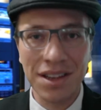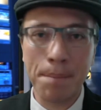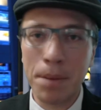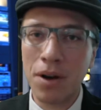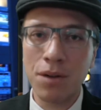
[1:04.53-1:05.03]

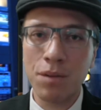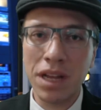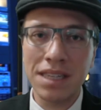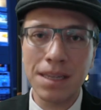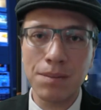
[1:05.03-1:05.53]
Burn
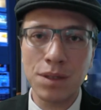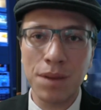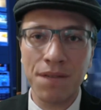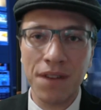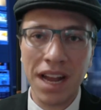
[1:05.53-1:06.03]
really seems to
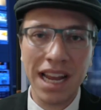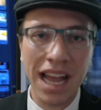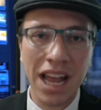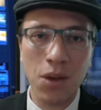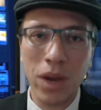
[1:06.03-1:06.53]
be finding
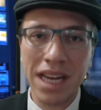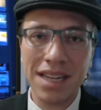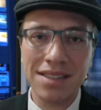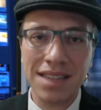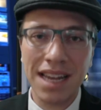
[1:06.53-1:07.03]
a
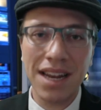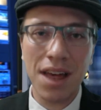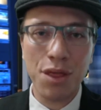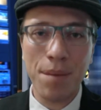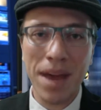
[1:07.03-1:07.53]
weakness in
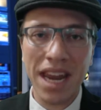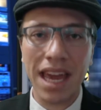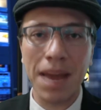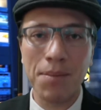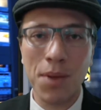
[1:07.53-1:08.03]
the
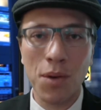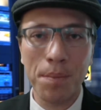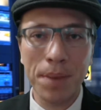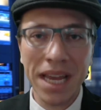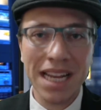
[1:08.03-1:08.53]
metagame,
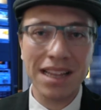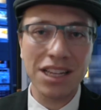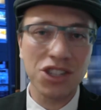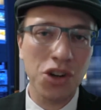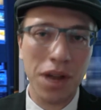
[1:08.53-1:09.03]

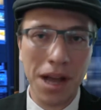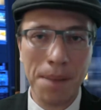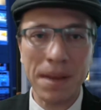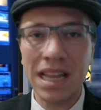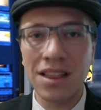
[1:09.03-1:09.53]
repeatedly showing
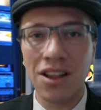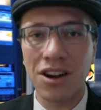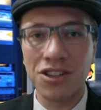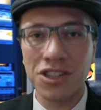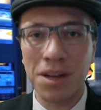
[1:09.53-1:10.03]
up in
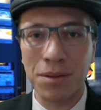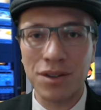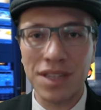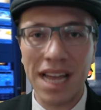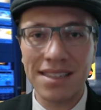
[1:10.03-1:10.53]
large
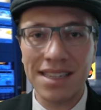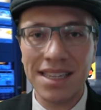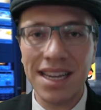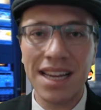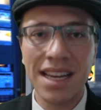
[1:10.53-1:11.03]
numbers, as it
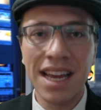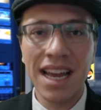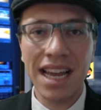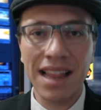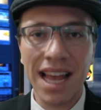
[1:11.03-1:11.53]
did
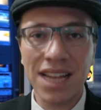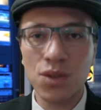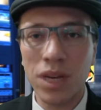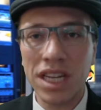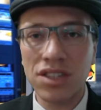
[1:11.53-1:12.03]
in last
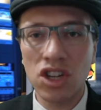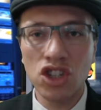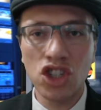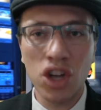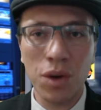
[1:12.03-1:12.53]
week's
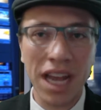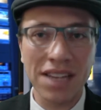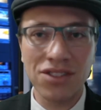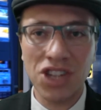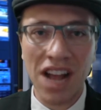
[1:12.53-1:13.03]

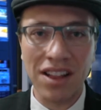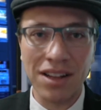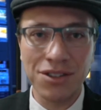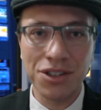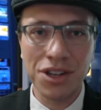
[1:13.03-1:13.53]
Showcase
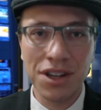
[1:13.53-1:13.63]
Challenge.